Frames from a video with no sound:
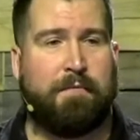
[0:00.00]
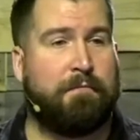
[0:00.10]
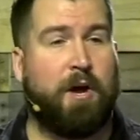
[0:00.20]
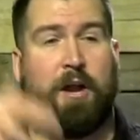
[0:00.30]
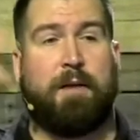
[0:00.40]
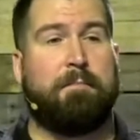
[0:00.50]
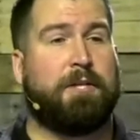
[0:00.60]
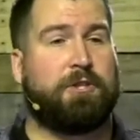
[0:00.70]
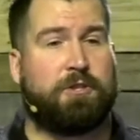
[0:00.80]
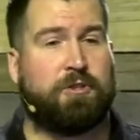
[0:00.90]
have gone on
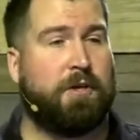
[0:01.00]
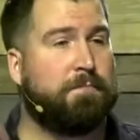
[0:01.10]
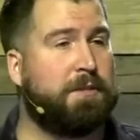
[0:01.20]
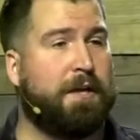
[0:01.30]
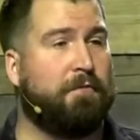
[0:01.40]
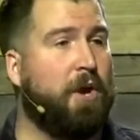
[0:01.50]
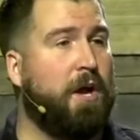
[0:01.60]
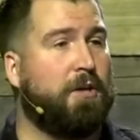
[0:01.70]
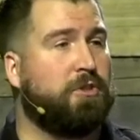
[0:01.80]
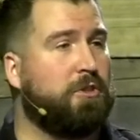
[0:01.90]
mission trips and I've
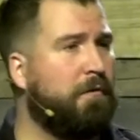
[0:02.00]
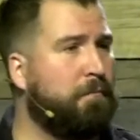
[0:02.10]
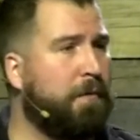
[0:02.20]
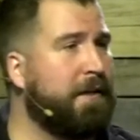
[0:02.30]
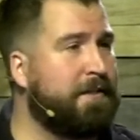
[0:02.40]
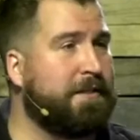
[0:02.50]
gone to serve places.